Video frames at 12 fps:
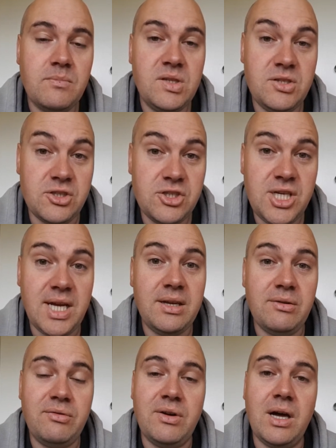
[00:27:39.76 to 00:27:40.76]
Just check
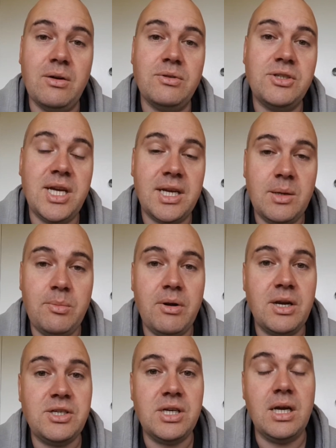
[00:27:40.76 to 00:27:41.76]
your flow, check your
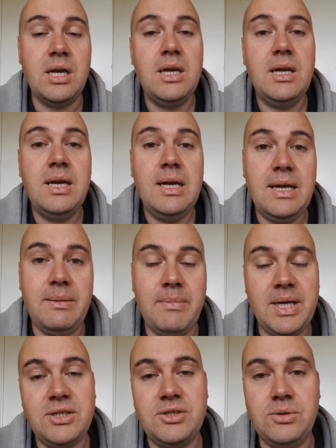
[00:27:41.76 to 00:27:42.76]
pressure, and
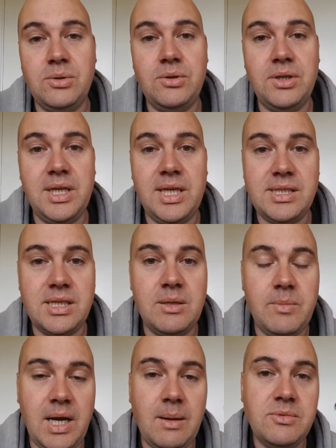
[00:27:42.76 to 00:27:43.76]
make sure that it is going to
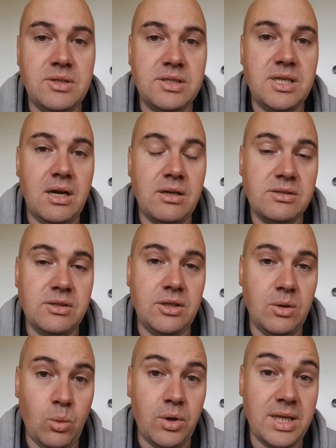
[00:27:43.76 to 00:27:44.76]
be up to the task that
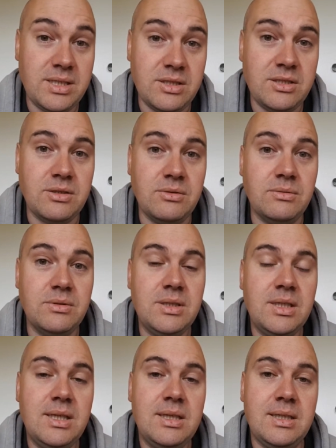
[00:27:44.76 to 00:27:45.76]
you want it to do.
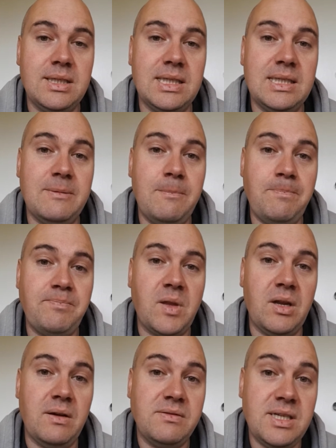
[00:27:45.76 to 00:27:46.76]
And
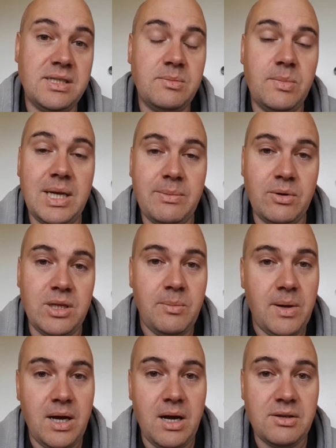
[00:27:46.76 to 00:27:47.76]
I've said to people in the
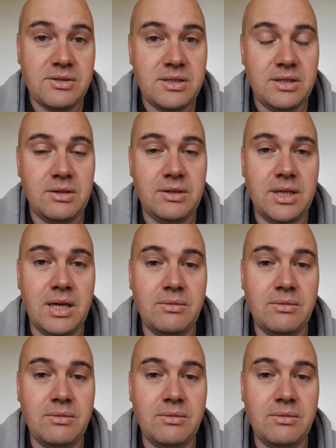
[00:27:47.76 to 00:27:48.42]
past, look,